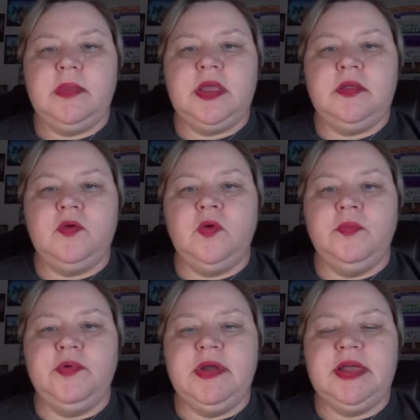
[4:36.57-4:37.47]

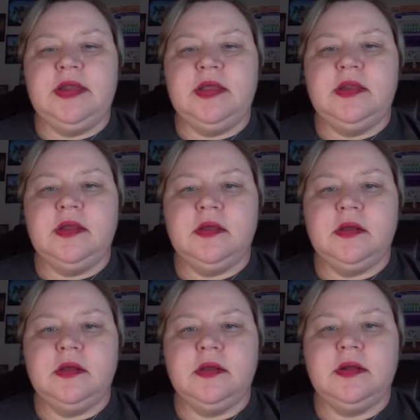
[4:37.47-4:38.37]
incorporated
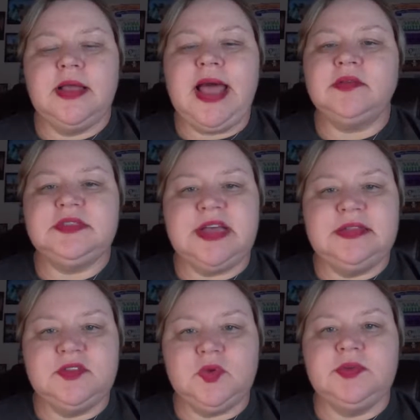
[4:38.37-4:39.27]

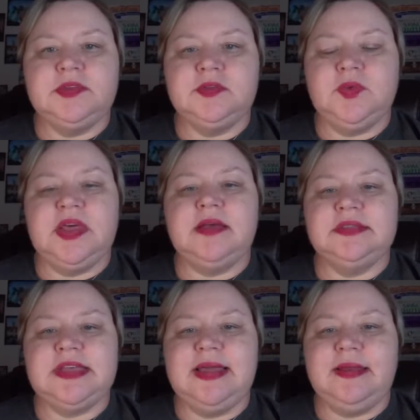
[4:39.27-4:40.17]
outside sources without
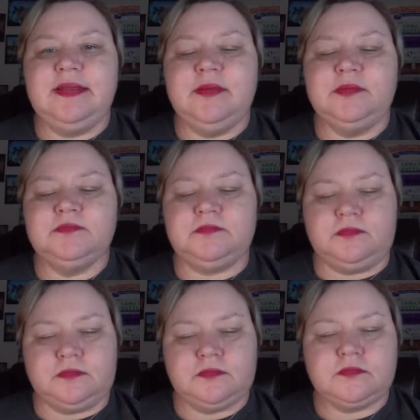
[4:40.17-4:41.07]
citing them.
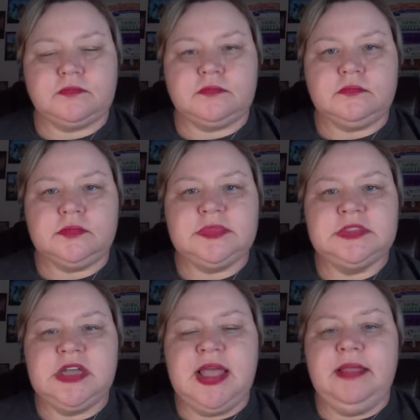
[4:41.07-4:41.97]

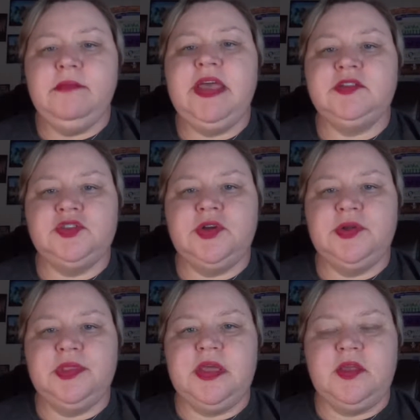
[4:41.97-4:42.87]
And make
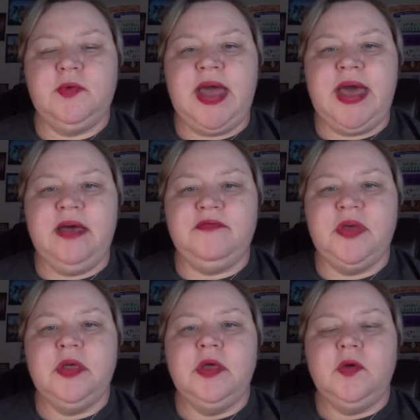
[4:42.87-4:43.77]
sure that you have
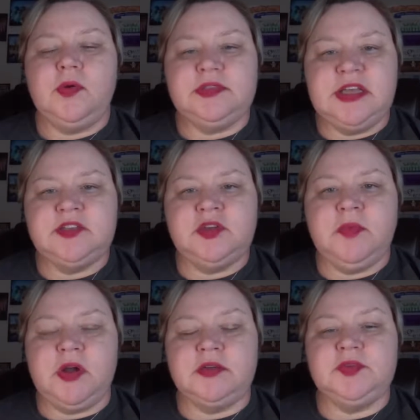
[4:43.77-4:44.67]
quotation
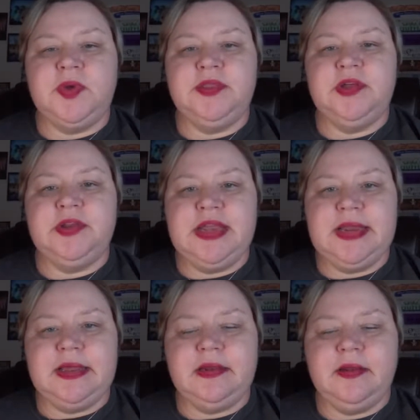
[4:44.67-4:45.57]
marks where they're
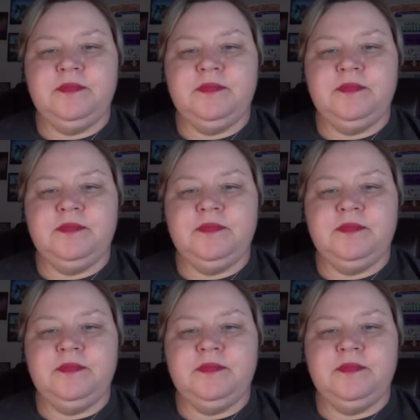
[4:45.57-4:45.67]
needed.